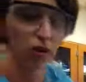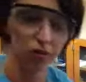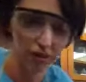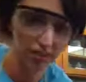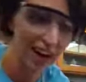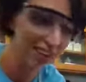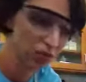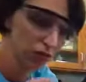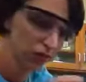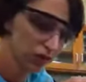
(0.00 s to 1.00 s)
call it the
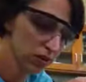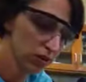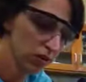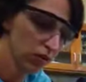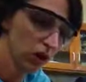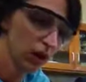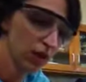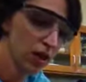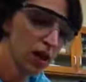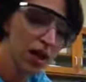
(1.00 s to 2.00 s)
titrant, okay?
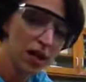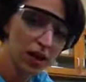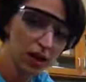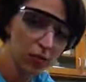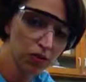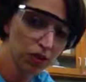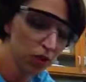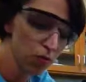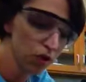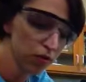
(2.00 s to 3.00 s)
And I'm just going
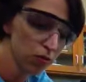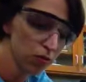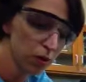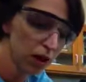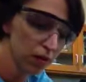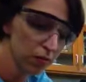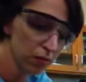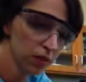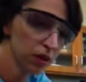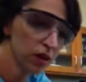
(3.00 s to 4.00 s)
to run it through the bottom.
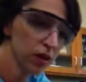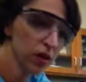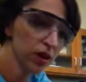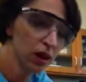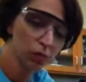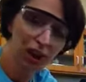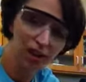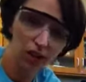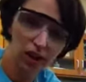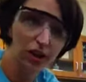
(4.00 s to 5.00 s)
I'm kind
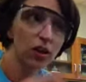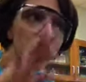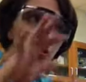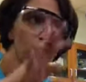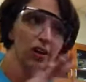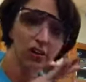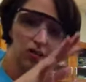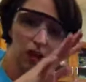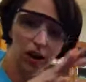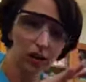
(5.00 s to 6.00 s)
of like coating the
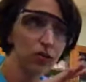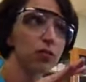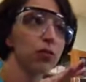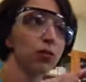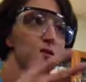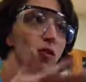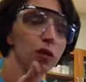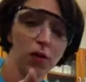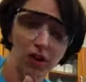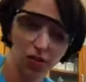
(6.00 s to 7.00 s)
sides with
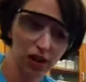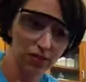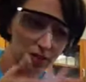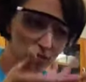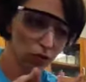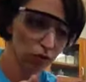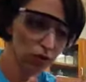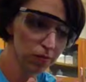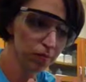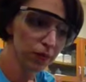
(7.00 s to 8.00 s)
sodium hydroxide
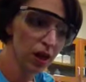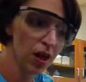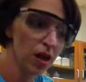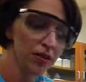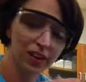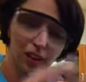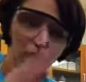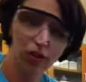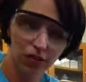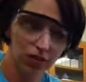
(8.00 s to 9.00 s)
solution to get
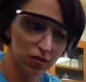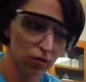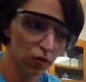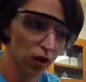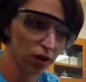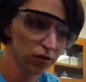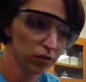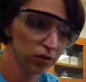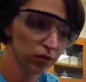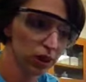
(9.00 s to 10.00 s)
rid of the distilled water,
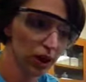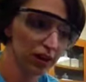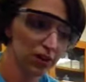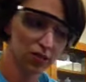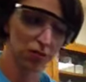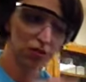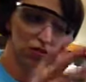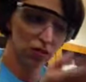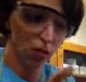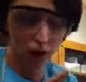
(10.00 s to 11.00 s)
okay? Because if the
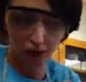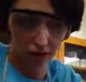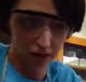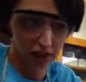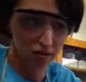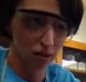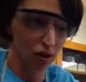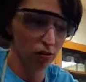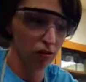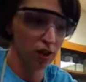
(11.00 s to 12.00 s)
distilled water stays
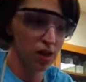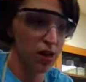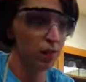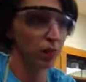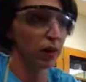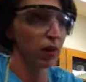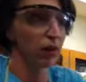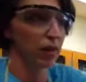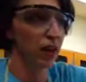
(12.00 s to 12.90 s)
there, then